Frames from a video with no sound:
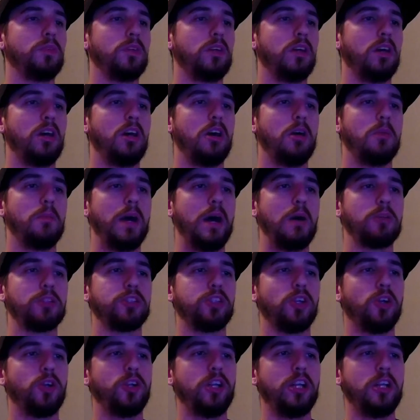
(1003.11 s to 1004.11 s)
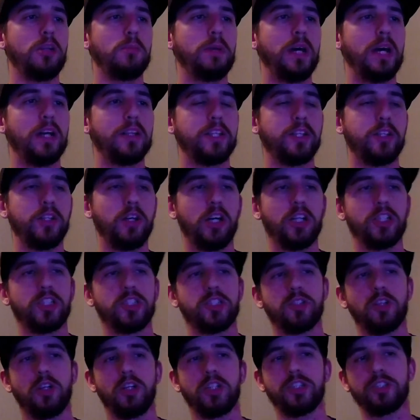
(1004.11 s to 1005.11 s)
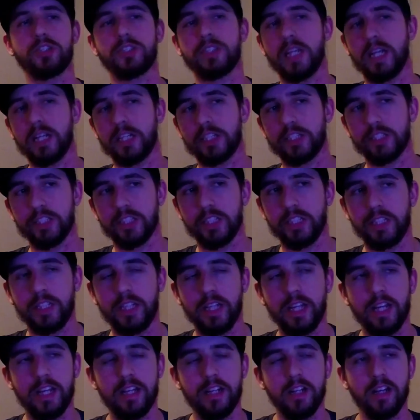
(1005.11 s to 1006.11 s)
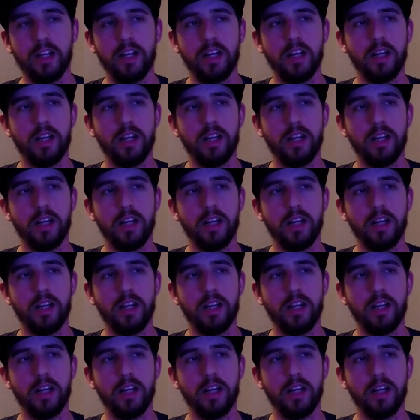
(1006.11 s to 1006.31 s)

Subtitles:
I was learning about the Dodge Chargers, actually, and